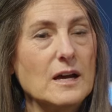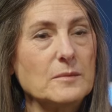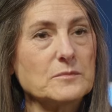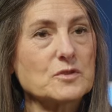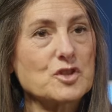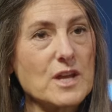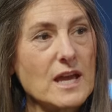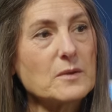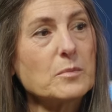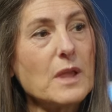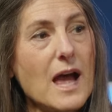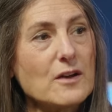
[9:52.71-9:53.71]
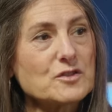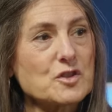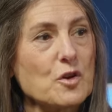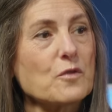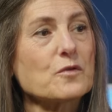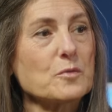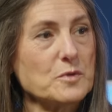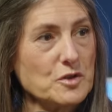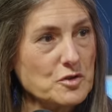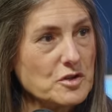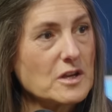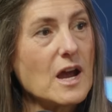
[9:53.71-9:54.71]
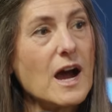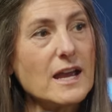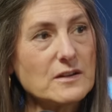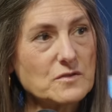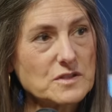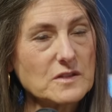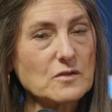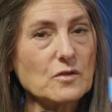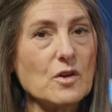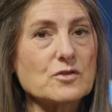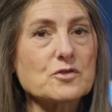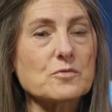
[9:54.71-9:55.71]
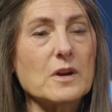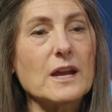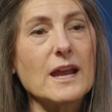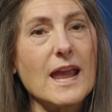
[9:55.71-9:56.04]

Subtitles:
She had a blouse over it, but you could kind of see the lingerie.